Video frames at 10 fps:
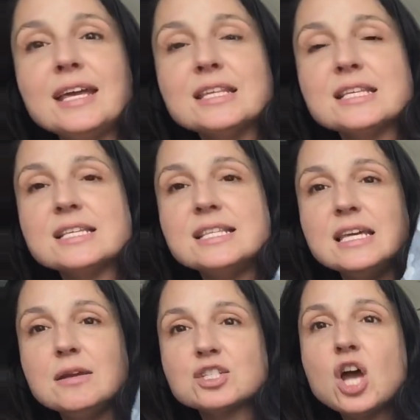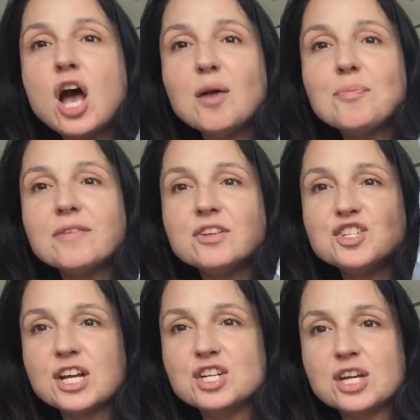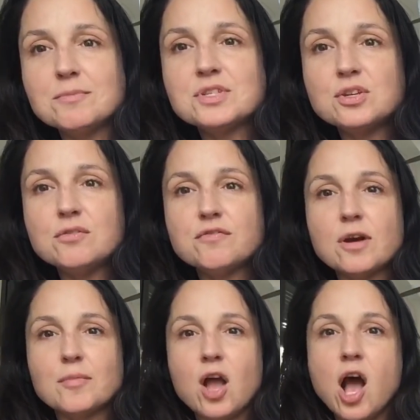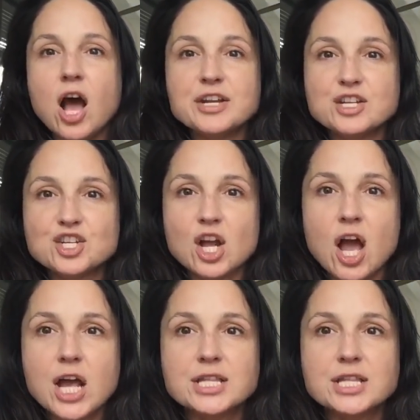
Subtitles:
This is the top of the Jenna Jumpsuit from Cotton and Chalk.